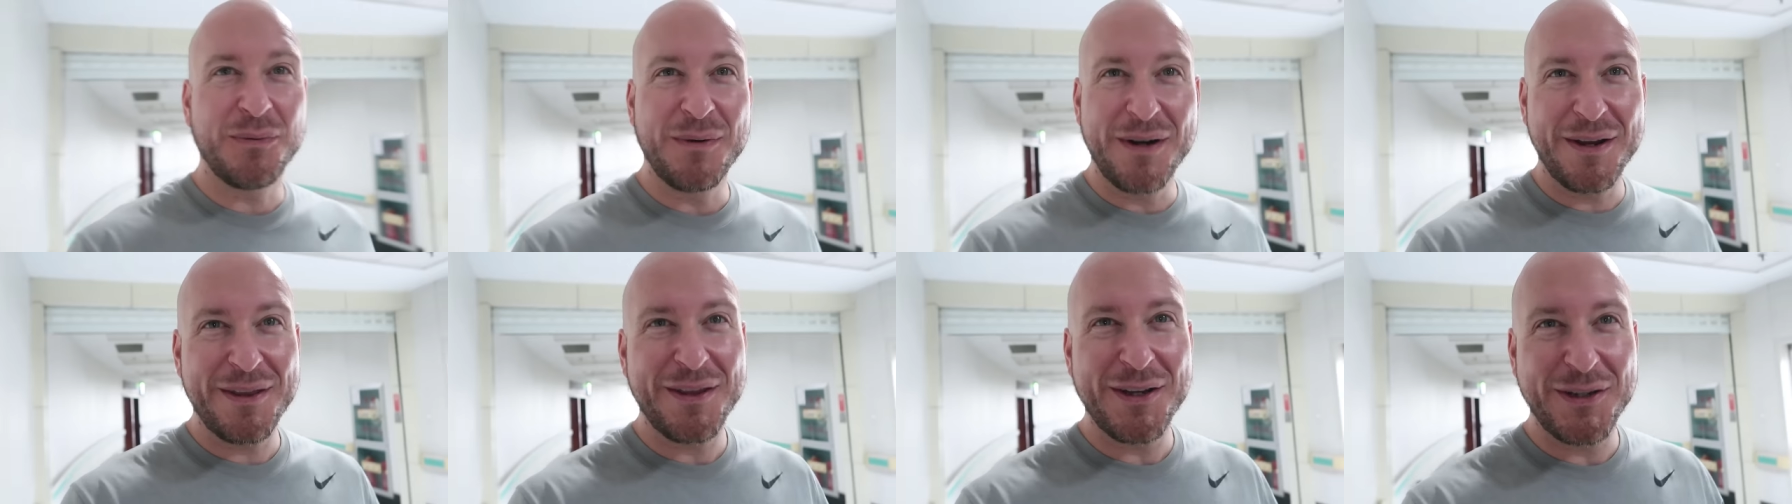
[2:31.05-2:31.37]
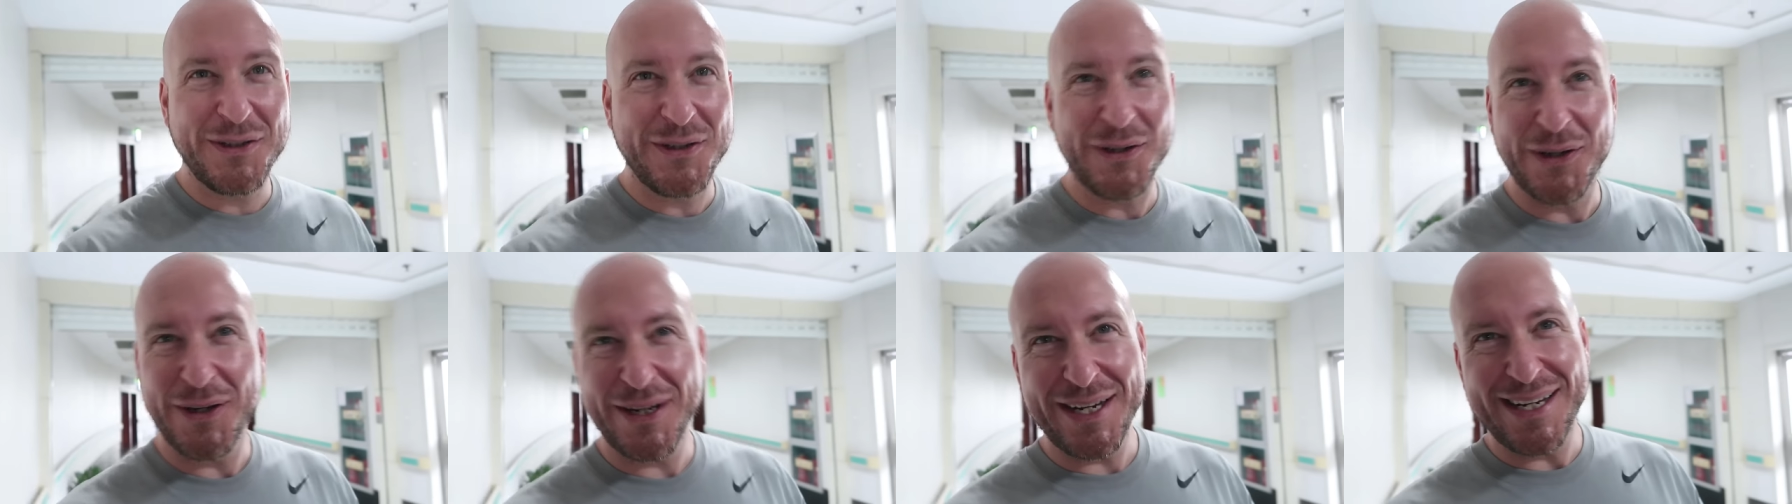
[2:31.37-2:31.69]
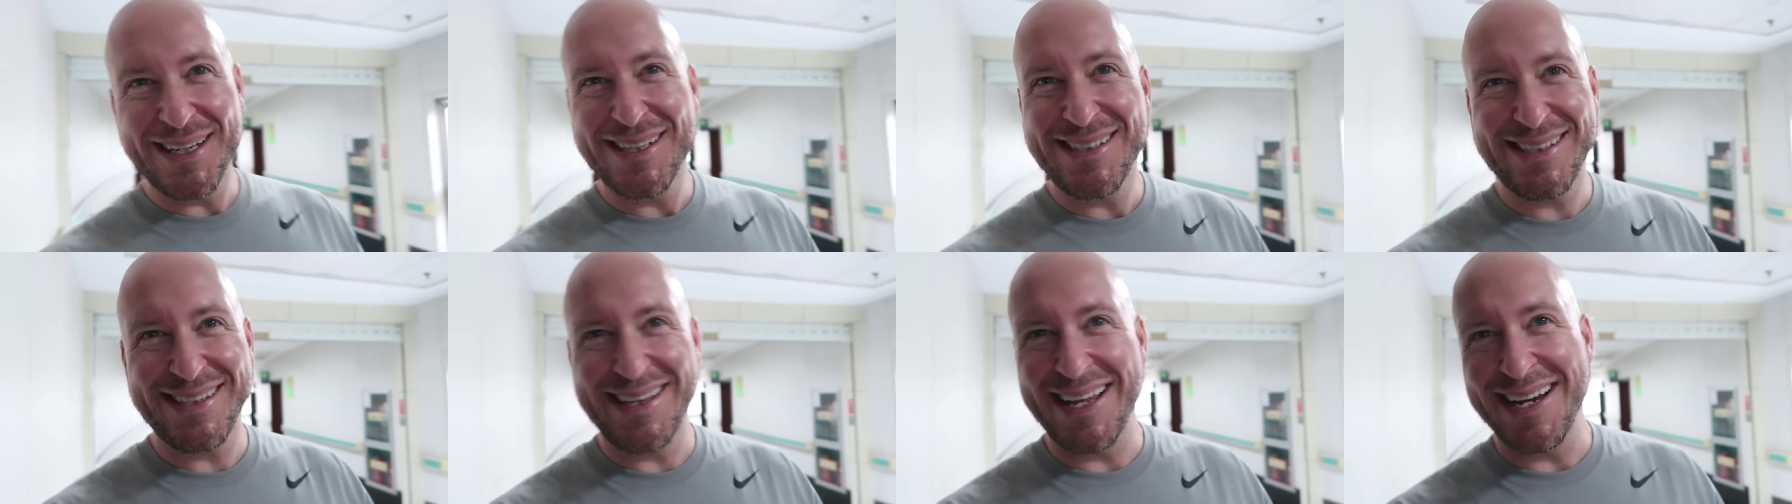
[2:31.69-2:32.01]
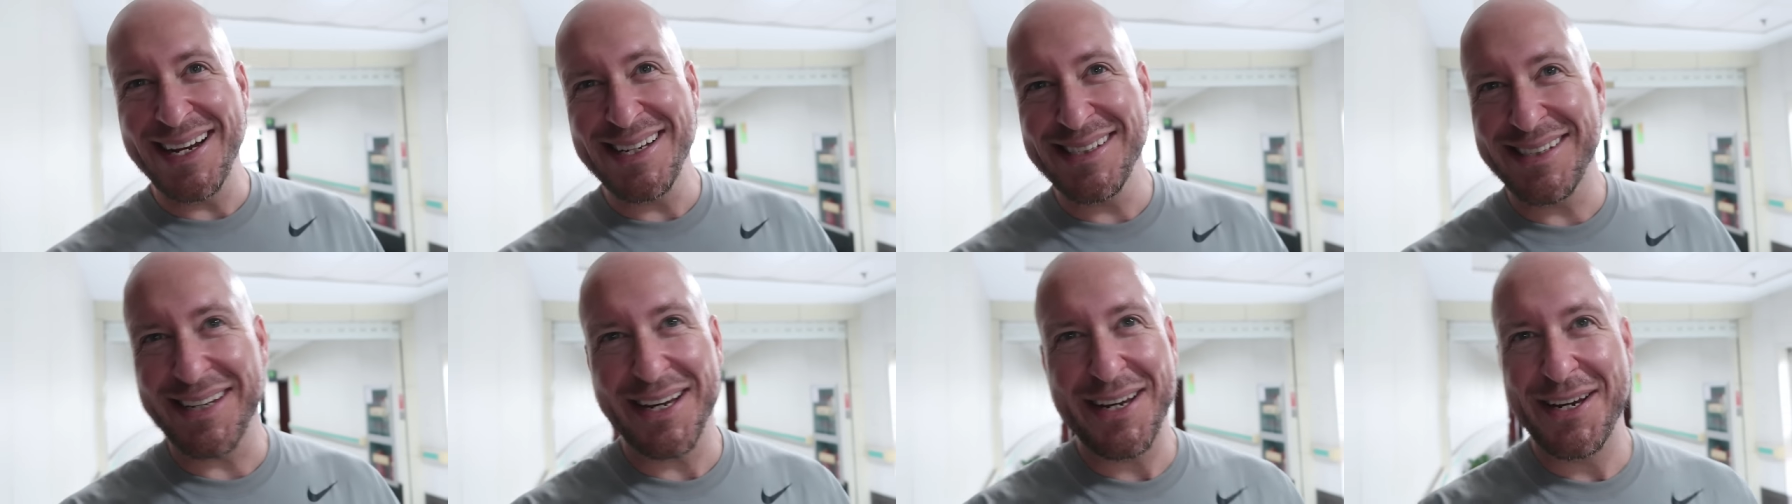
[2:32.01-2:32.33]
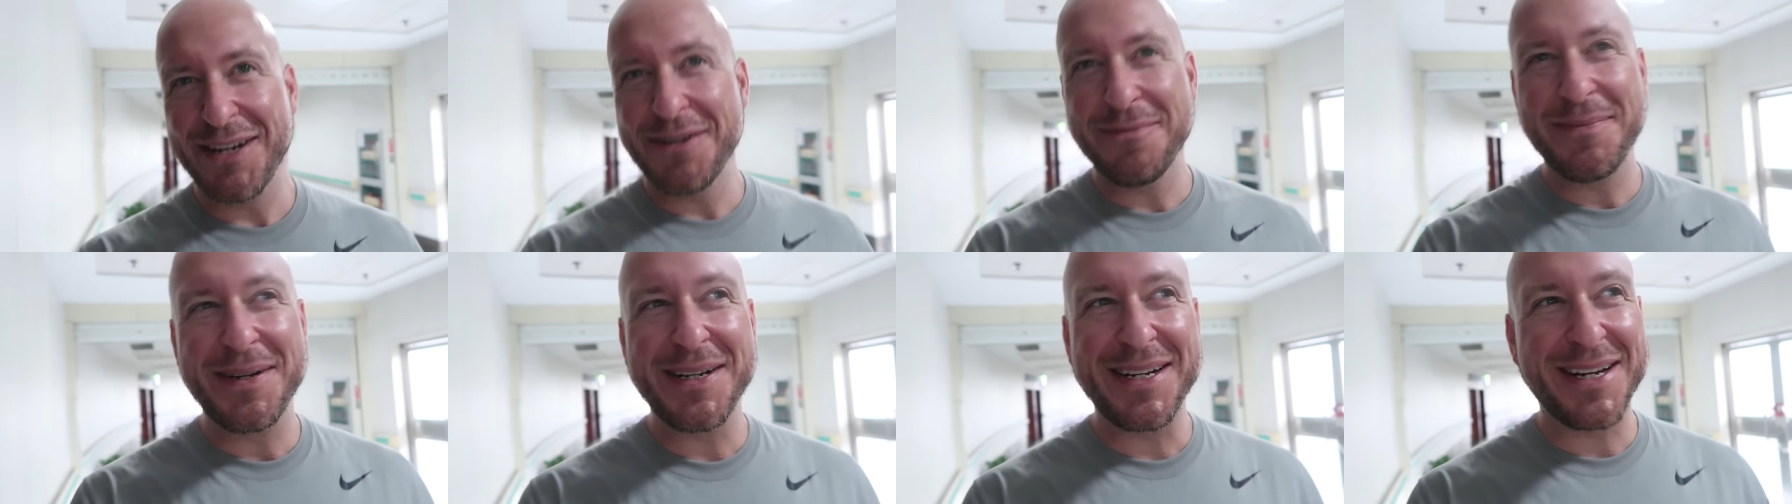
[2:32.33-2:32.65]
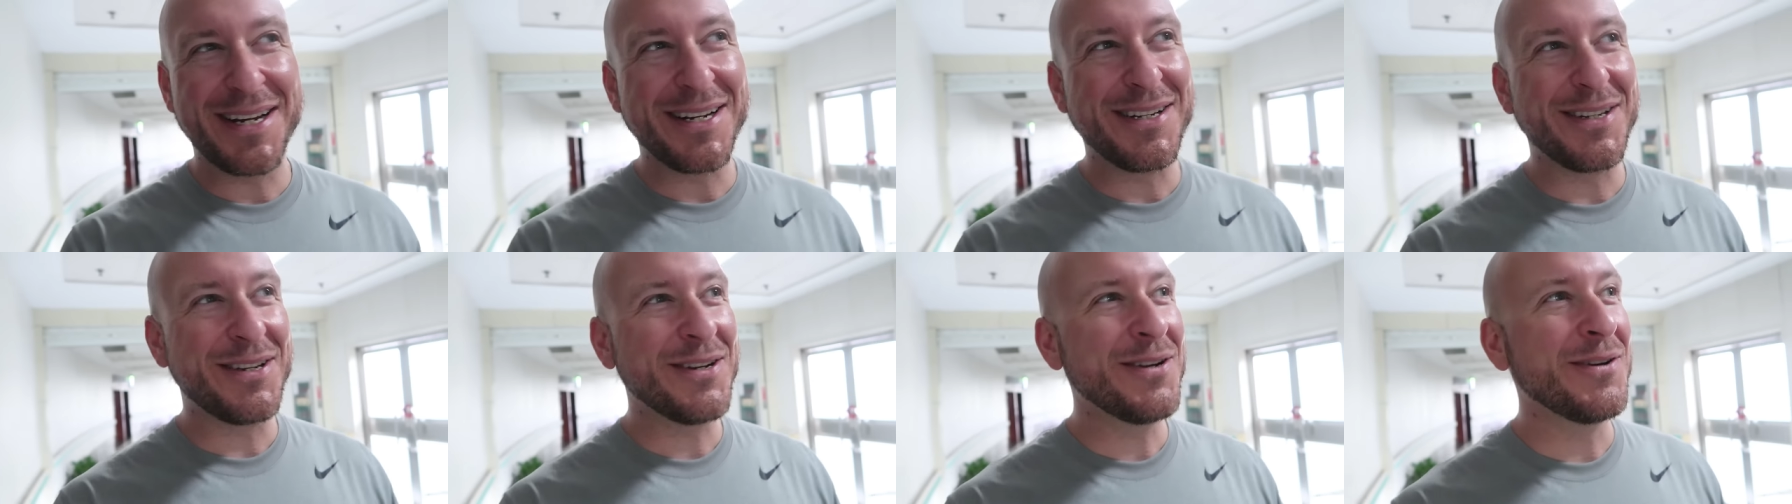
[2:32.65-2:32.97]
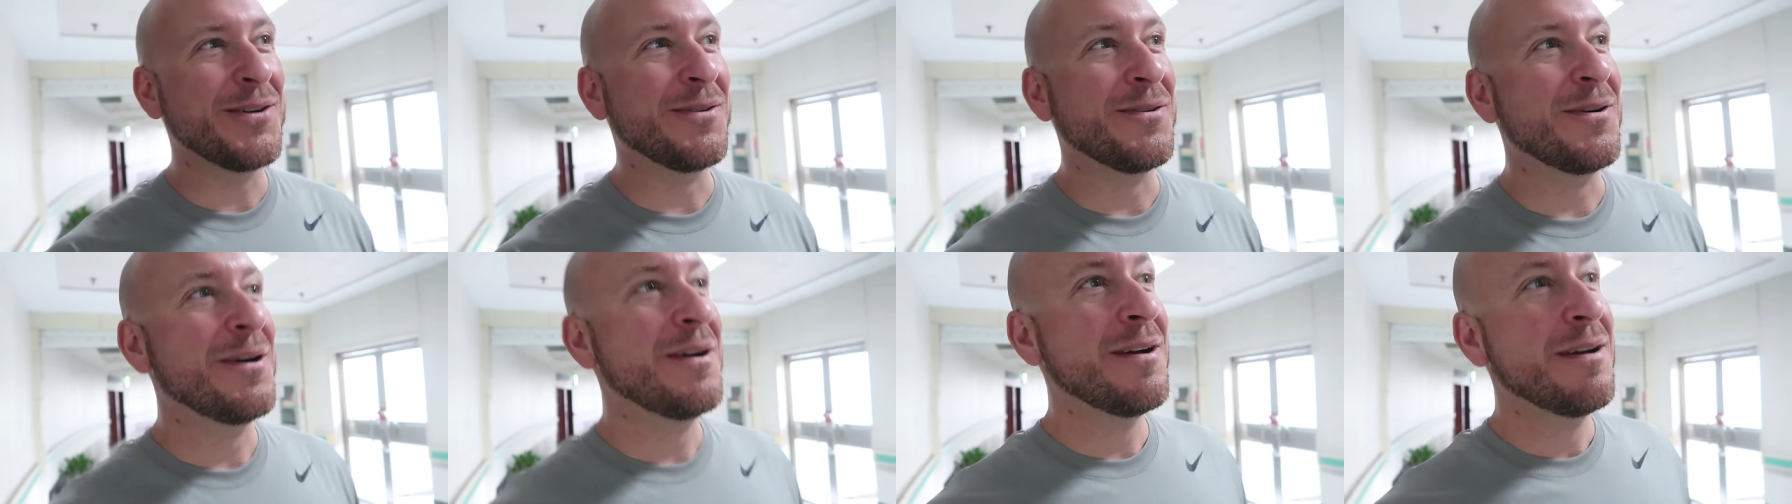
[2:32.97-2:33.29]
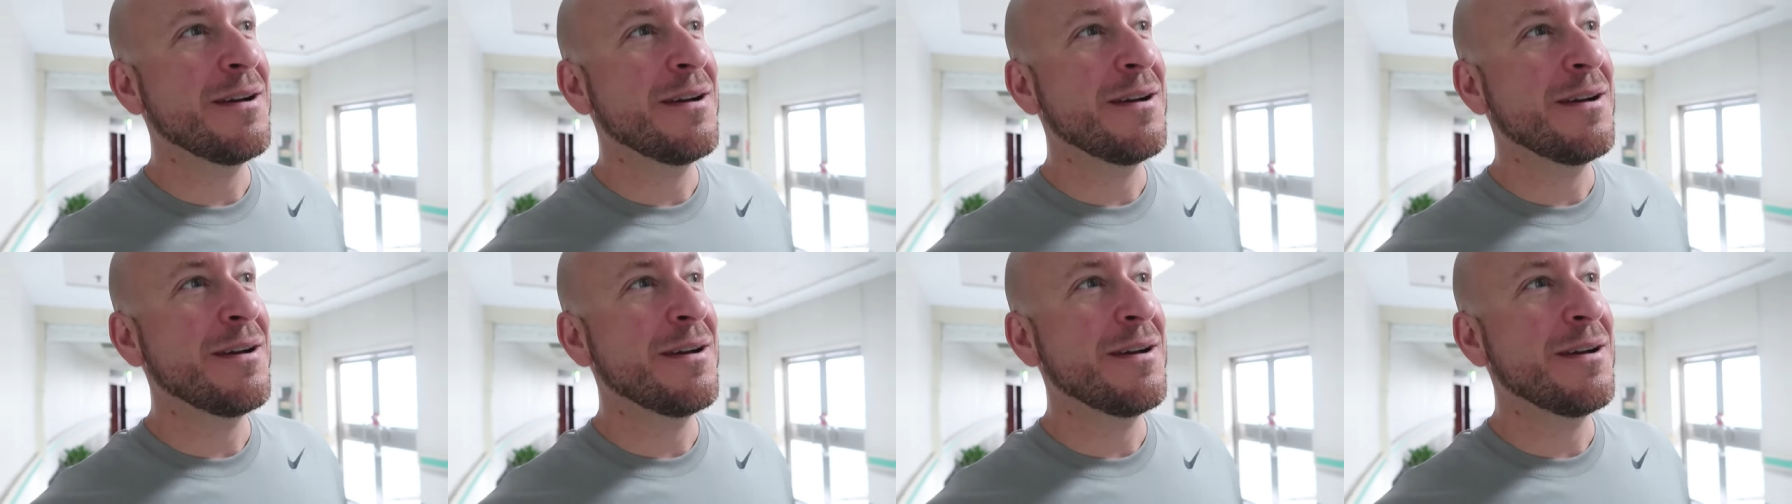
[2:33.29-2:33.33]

one of the dirtiest things a human can do?